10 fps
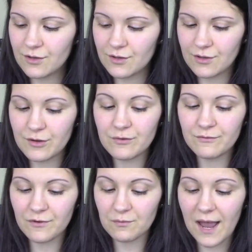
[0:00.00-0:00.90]

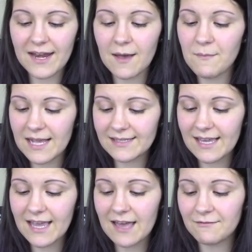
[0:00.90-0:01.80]
You've read
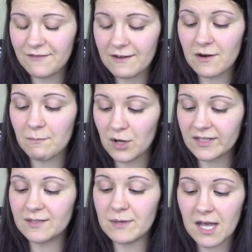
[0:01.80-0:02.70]
amazing and favorite
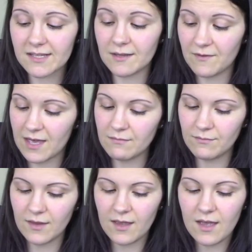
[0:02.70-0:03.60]
books because of it.
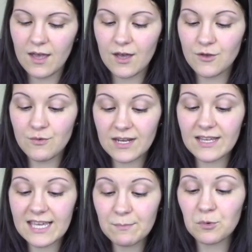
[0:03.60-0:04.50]
You
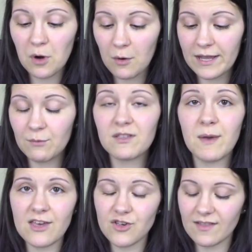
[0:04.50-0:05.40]
can keep growing with
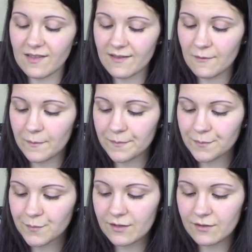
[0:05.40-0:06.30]
patience.
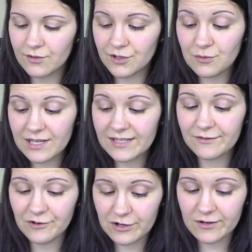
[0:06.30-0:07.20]
Do this
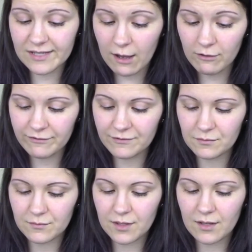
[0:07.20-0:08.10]
for yourself.
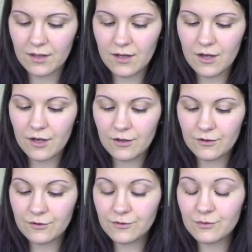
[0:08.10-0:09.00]

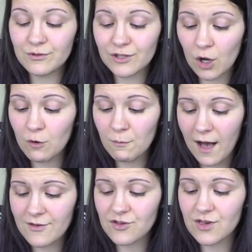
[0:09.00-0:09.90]
You do so
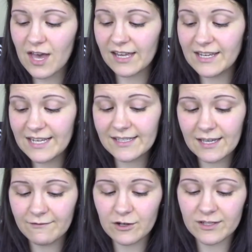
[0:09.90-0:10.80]
much and need to
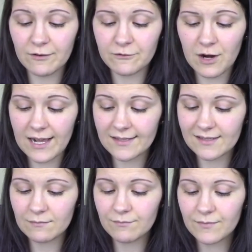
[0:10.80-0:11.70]
give yourself grace.